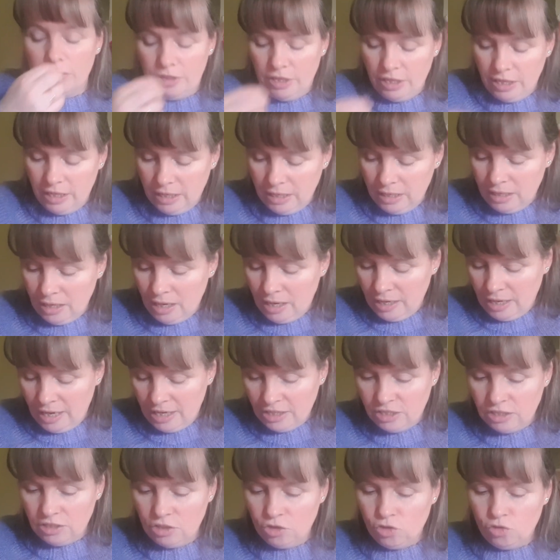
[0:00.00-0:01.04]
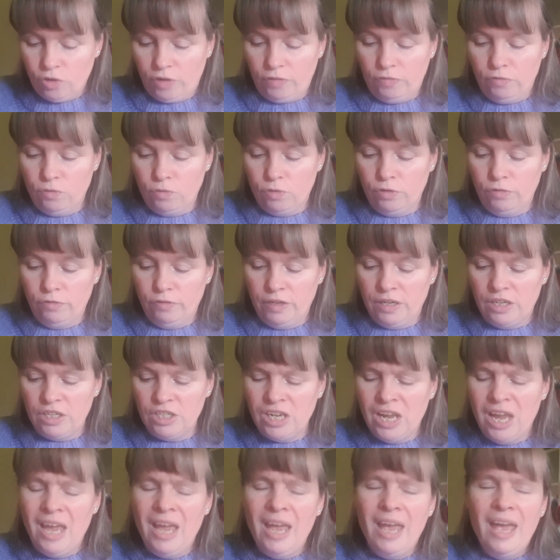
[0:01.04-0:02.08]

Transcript: getting the driftwood finished.